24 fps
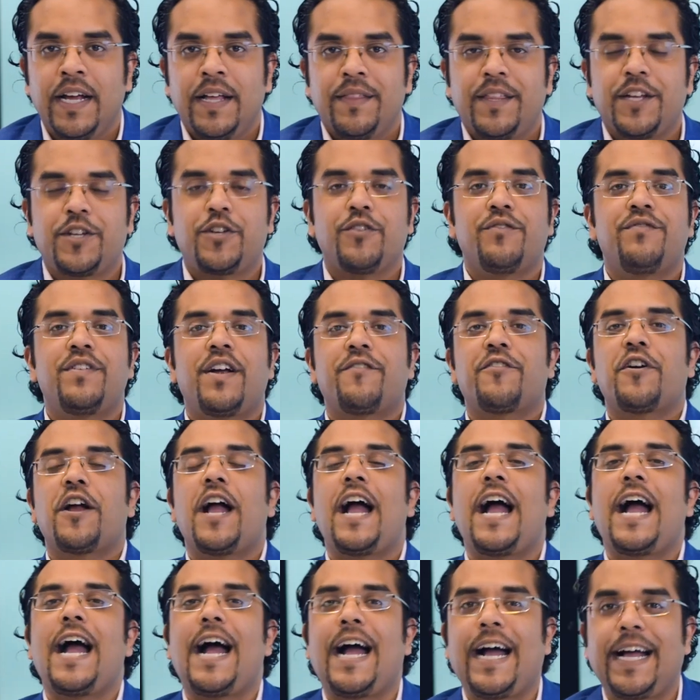that you've never
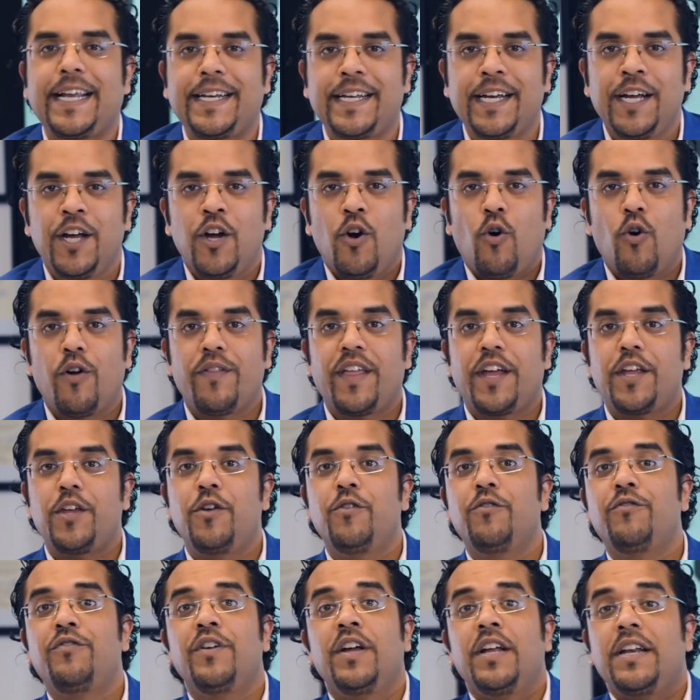had, or that
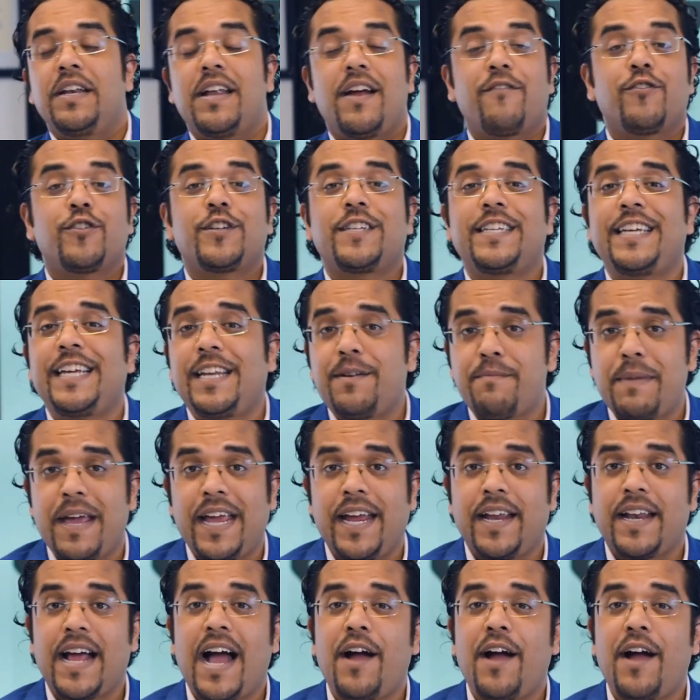you've never seen made?